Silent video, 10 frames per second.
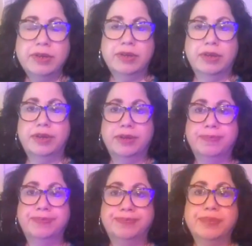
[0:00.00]

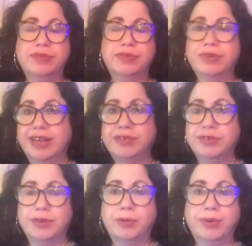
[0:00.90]
So to answer
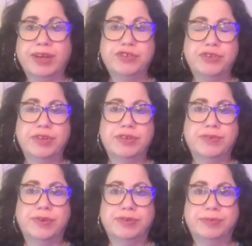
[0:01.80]
your question, as far
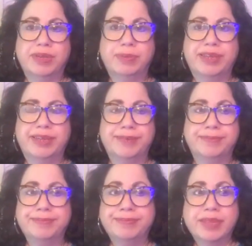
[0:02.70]
as women,
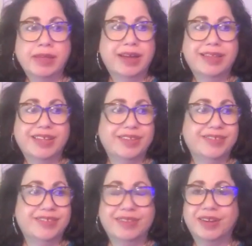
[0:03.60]
I think there's
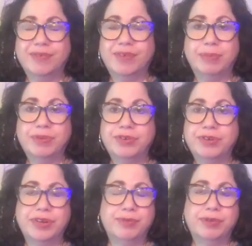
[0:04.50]
a lot of
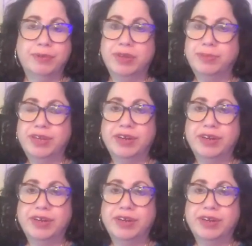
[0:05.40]
opportunity for women.